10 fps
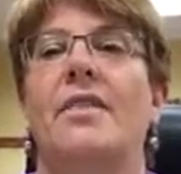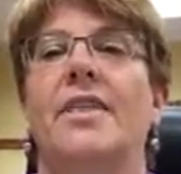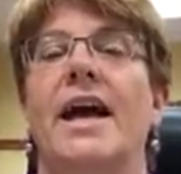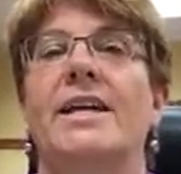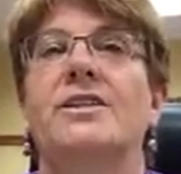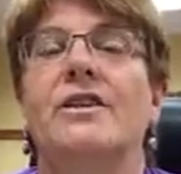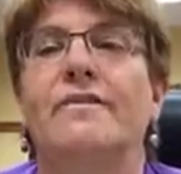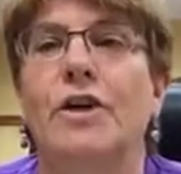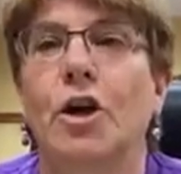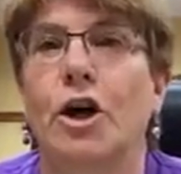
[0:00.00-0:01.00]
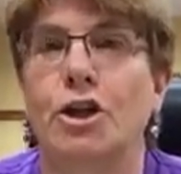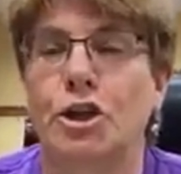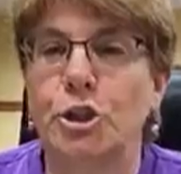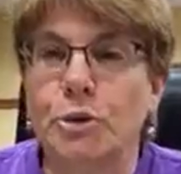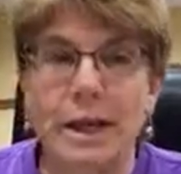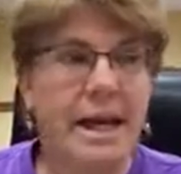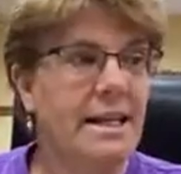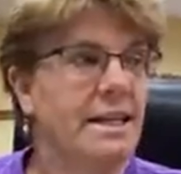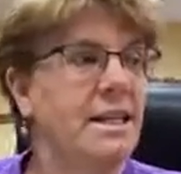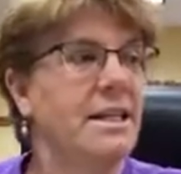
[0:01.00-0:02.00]
the ends of your
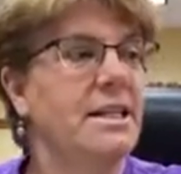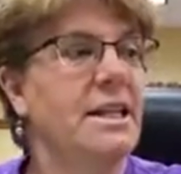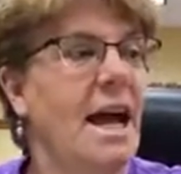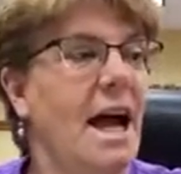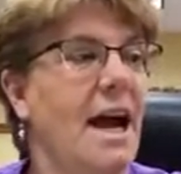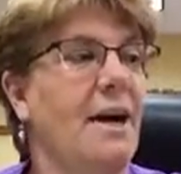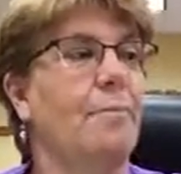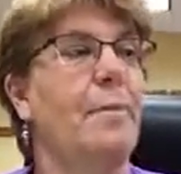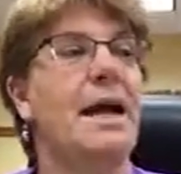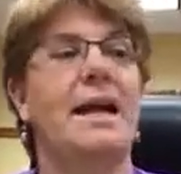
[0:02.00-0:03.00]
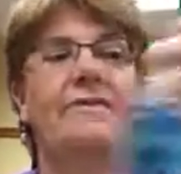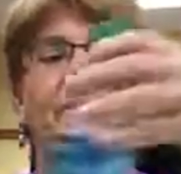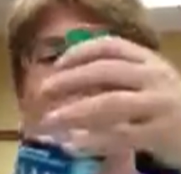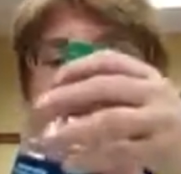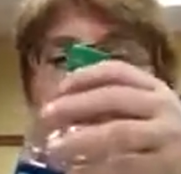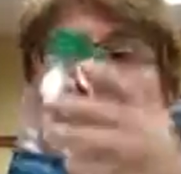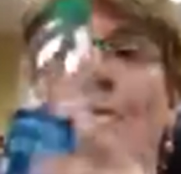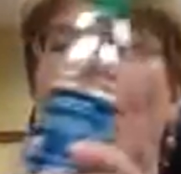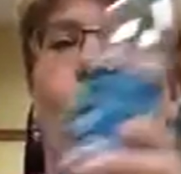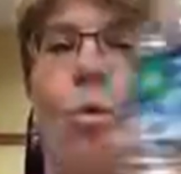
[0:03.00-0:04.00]
shoelaces are made
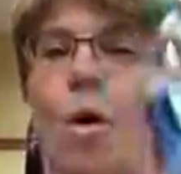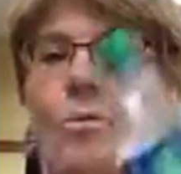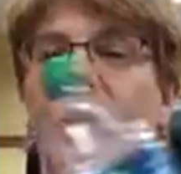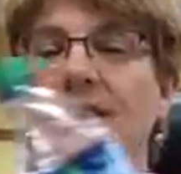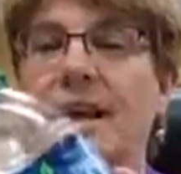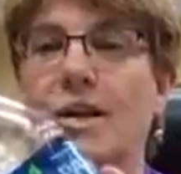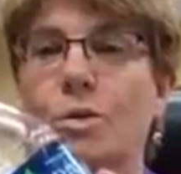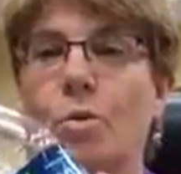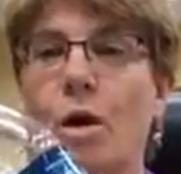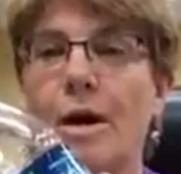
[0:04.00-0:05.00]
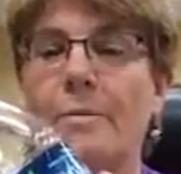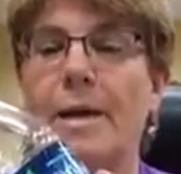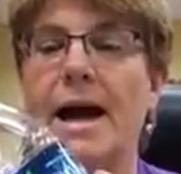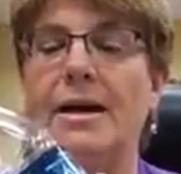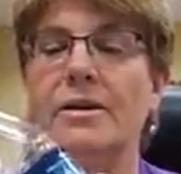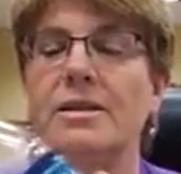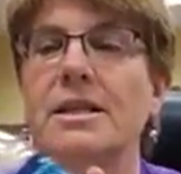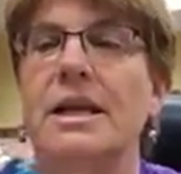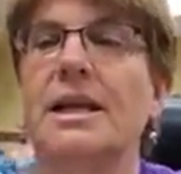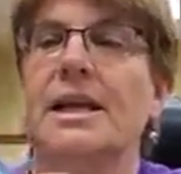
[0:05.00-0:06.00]
from recycled water
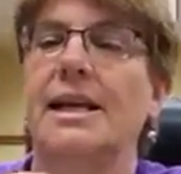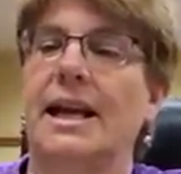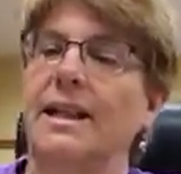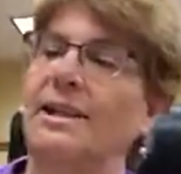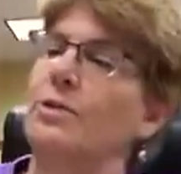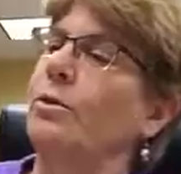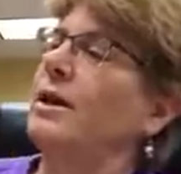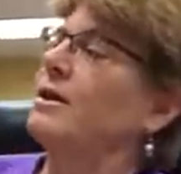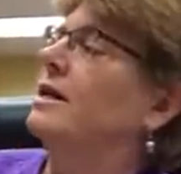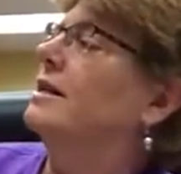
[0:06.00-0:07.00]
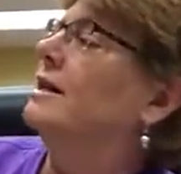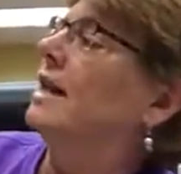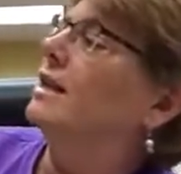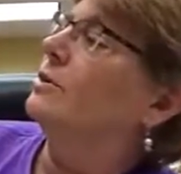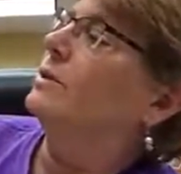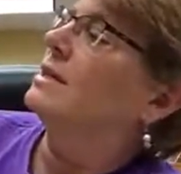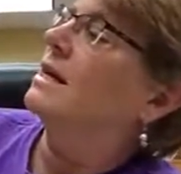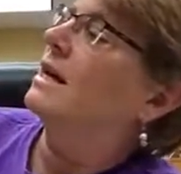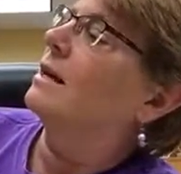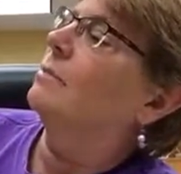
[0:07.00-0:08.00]
bottles. Now this one you can tell is
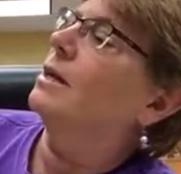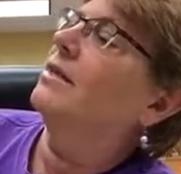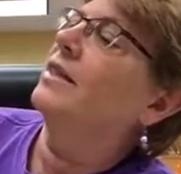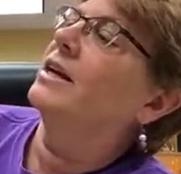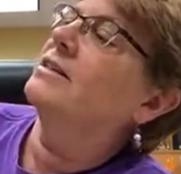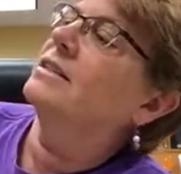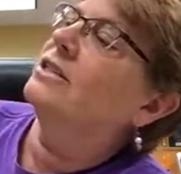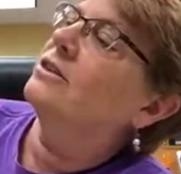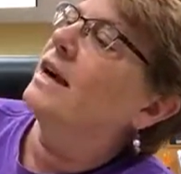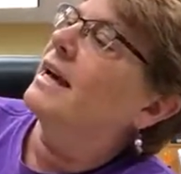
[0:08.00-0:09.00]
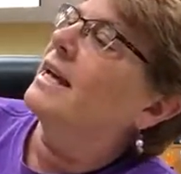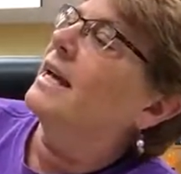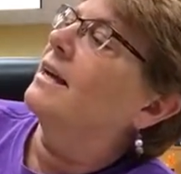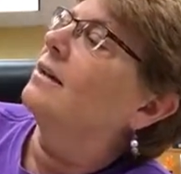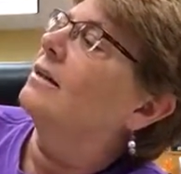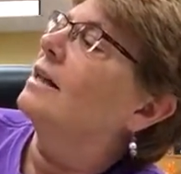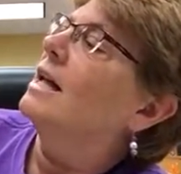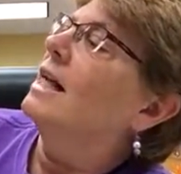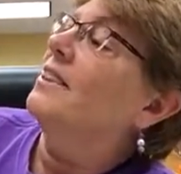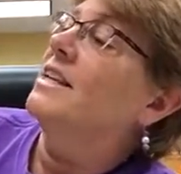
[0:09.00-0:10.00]
recyclable. There's the triangle.
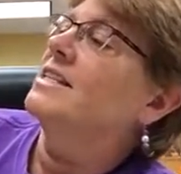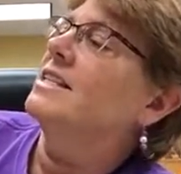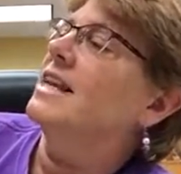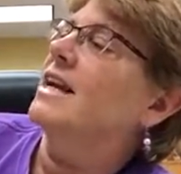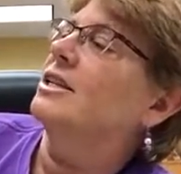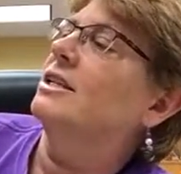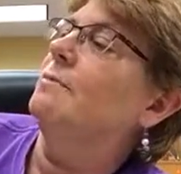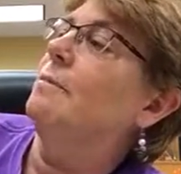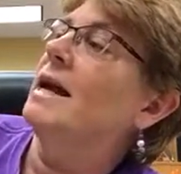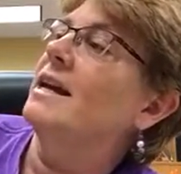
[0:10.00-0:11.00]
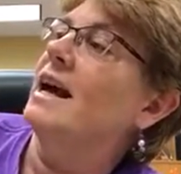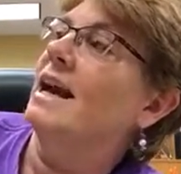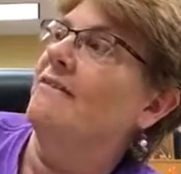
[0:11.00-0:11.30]
This is actually made